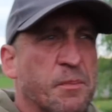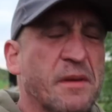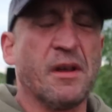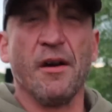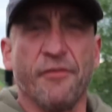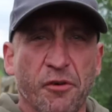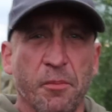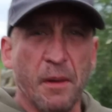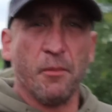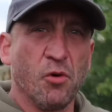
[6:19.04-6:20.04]
Be going for
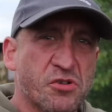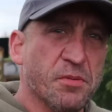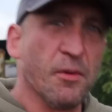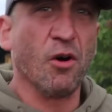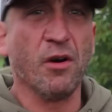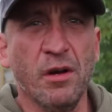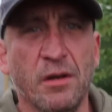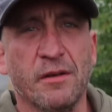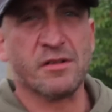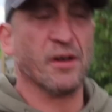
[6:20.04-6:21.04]
a bit more tomorrow.
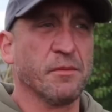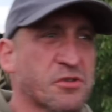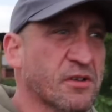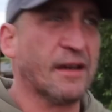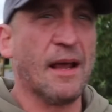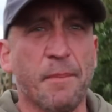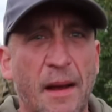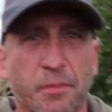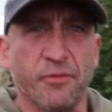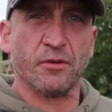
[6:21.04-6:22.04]
So I'm just going to get
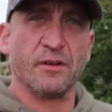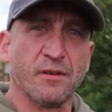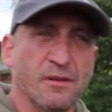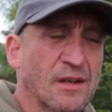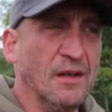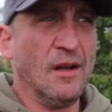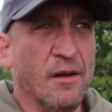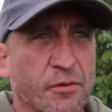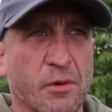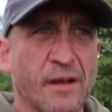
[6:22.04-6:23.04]
back before it
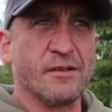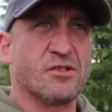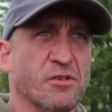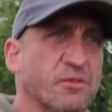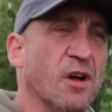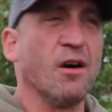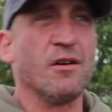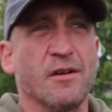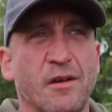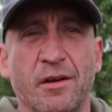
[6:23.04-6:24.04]
gets too
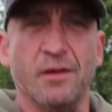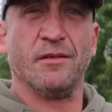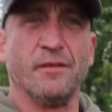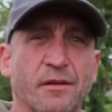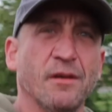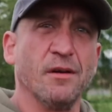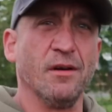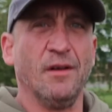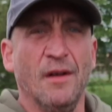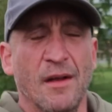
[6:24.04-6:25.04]
dark, and
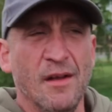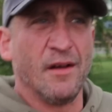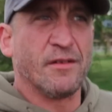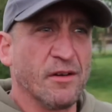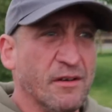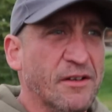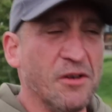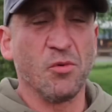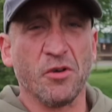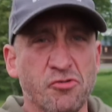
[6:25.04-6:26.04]
certainly
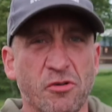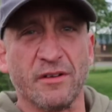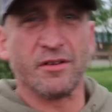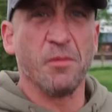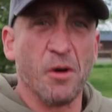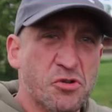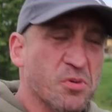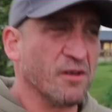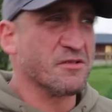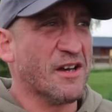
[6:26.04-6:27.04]
didn't want to drink too
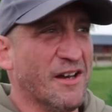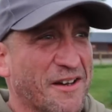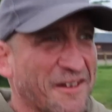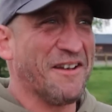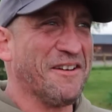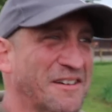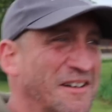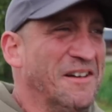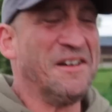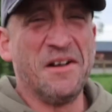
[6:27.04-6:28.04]
much while I was out here,
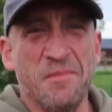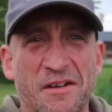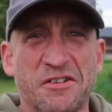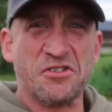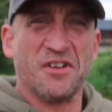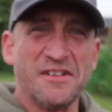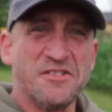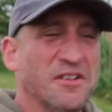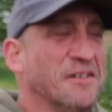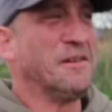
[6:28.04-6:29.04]
make a
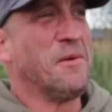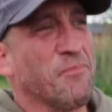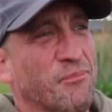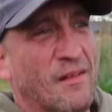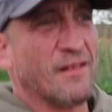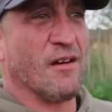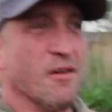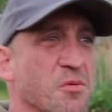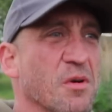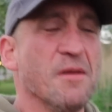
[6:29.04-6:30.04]
change.
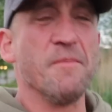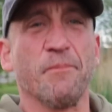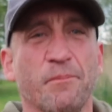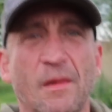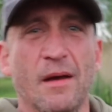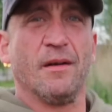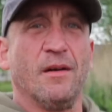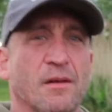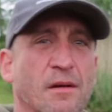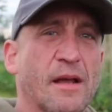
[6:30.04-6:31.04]
So I'll
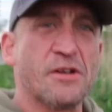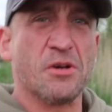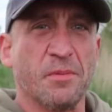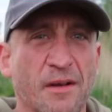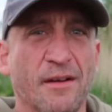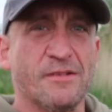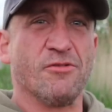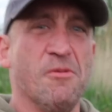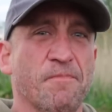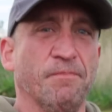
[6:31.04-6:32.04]
catch up with you
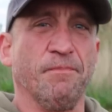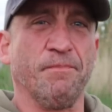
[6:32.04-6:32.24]
later on.